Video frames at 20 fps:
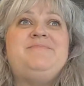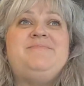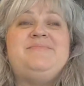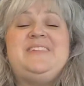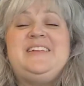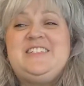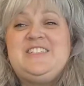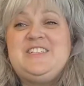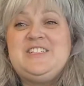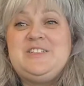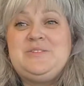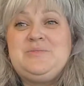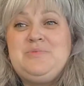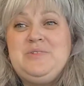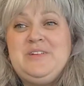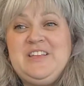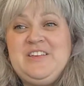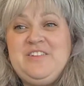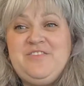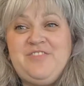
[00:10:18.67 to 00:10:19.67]
it's just
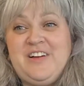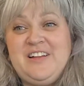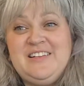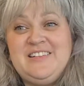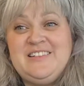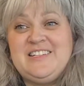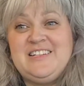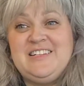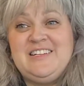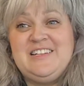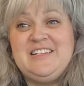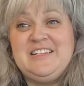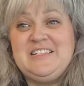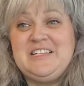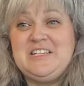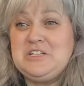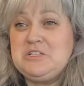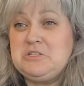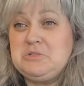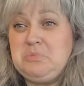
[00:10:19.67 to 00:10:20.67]
really fun
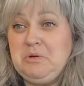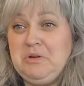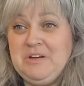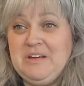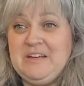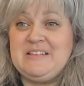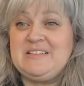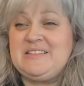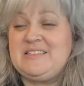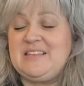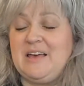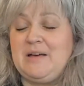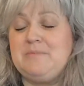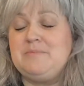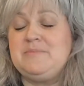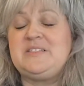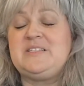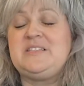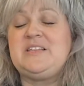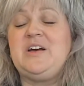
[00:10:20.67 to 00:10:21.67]
to experience
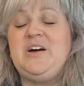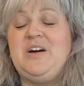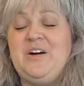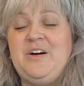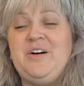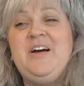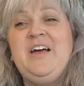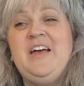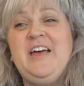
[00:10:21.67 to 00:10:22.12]
them. So,